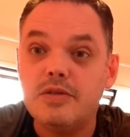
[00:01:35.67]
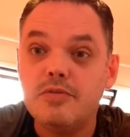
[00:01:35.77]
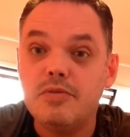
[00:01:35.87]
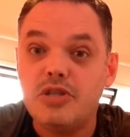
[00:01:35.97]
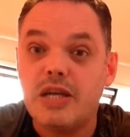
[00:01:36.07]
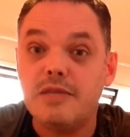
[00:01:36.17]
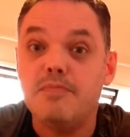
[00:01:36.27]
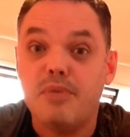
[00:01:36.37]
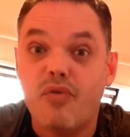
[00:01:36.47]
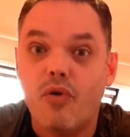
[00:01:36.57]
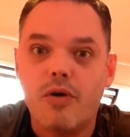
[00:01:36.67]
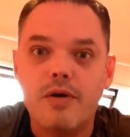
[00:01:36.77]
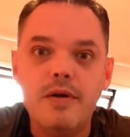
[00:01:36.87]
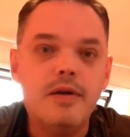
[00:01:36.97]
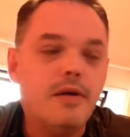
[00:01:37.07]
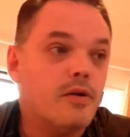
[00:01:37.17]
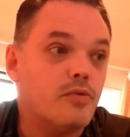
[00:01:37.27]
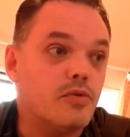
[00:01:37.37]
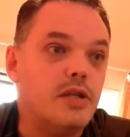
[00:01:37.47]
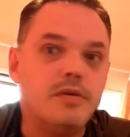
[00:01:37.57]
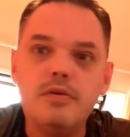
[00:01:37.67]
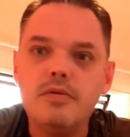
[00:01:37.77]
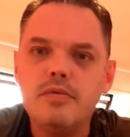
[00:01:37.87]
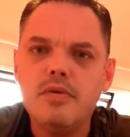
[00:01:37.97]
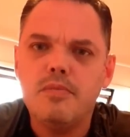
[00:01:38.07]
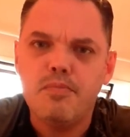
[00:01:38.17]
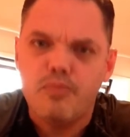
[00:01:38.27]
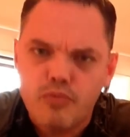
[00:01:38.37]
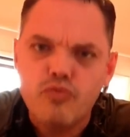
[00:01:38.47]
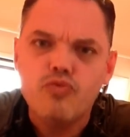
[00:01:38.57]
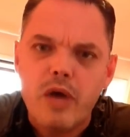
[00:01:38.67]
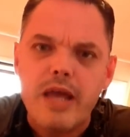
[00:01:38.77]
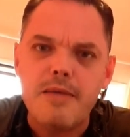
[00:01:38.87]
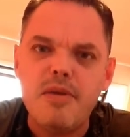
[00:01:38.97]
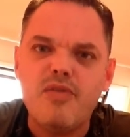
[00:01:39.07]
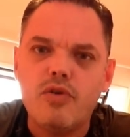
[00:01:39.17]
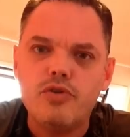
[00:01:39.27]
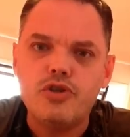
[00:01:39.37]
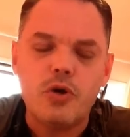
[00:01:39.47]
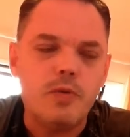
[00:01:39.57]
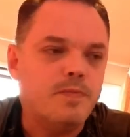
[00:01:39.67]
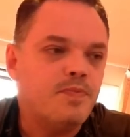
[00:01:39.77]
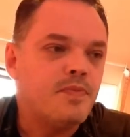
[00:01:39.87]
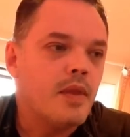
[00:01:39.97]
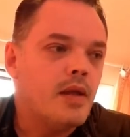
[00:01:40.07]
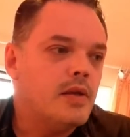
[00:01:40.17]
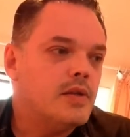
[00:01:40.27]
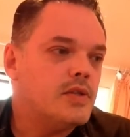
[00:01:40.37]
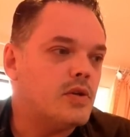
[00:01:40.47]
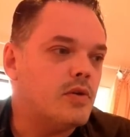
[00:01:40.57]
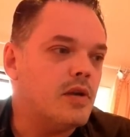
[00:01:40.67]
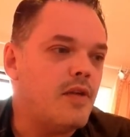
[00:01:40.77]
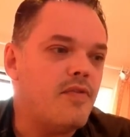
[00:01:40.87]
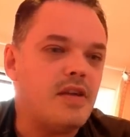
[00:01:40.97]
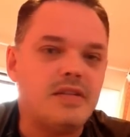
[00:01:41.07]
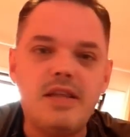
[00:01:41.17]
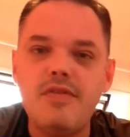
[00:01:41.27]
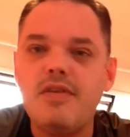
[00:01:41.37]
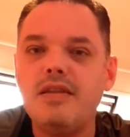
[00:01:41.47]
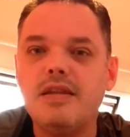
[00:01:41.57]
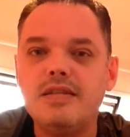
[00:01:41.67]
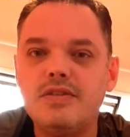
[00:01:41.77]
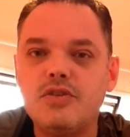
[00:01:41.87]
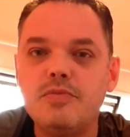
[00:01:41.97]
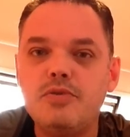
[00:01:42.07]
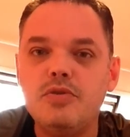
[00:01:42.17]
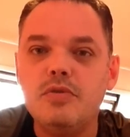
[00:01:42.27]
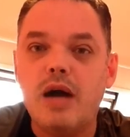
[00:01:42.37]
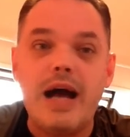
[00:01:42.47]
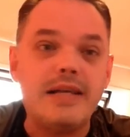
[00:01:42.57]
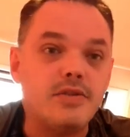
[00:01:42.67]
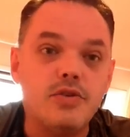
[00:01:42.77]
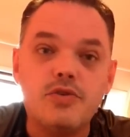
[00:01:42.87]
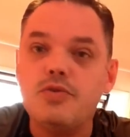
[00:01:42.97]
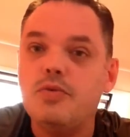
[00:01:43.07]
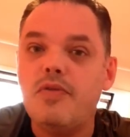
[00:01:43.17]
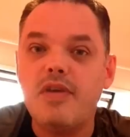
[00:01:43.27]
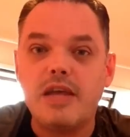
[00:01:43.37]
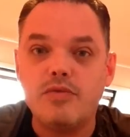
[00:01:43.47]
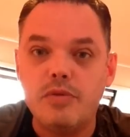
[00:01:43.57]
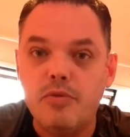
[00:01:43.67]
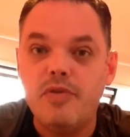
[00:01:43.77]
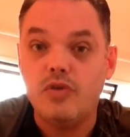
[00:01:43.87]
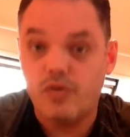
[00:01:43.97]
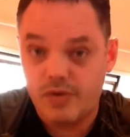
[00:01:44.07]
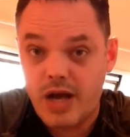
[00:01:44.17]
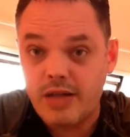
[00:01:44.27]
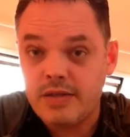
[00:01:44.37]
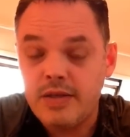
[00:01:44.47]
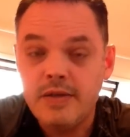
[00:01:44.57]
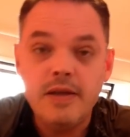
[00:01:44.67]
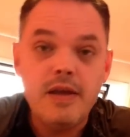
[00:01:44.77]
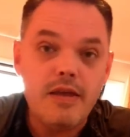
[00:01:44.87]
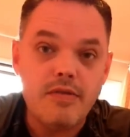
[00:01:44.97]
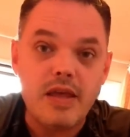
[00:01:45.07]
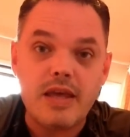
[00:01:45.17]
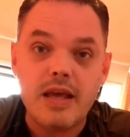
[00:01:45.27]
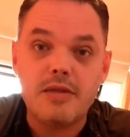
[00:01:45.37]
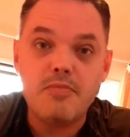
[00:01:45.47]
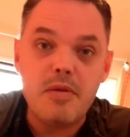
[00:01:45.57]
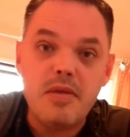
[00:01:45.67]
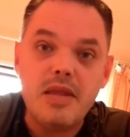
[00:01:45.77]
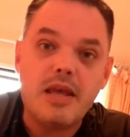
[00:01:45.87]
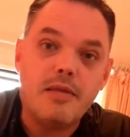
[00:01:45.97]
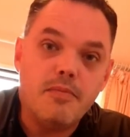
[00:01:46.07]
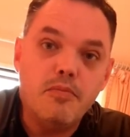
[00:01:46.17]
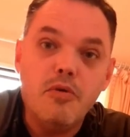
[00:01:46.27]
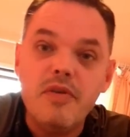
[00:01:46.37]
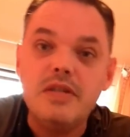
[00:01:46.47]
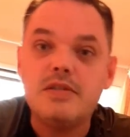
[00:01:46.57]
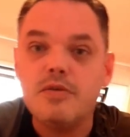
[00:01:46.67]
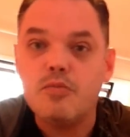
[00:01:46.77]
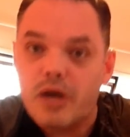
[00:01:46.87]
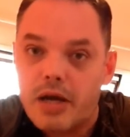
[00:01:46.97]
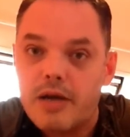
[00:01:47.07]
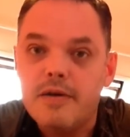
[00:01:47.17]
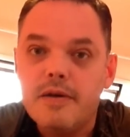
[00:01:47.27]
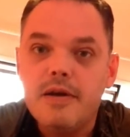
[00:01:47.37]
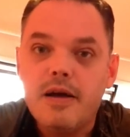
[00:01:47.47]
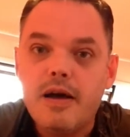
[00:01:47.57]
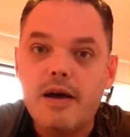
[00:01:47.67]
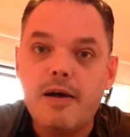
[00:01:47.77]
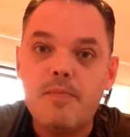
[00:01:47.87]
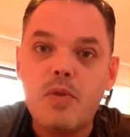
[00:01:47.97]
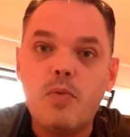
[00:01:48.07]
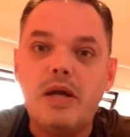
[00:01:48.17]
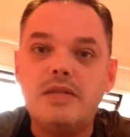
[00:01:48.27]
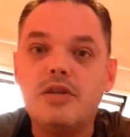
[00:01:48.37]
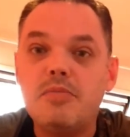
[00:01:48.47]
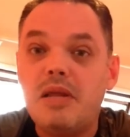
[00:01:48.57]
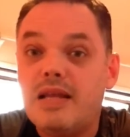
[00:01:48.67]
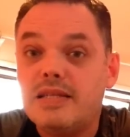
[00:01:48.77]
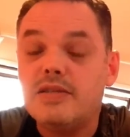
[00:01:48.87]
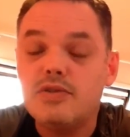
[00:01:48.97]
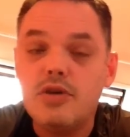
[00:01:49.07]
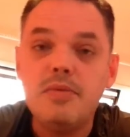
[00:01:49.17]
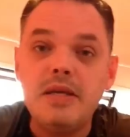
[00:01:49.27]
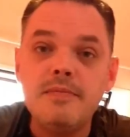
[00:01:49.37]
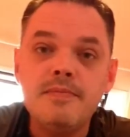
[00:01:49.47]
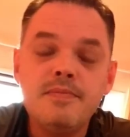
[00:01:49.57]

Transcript: be checked before, really way before the show. So if there's anything that disturbs you, ask the crew if they can remove it or not. If they can't, maybe they can move it somewhere where it's going to be less disturbing.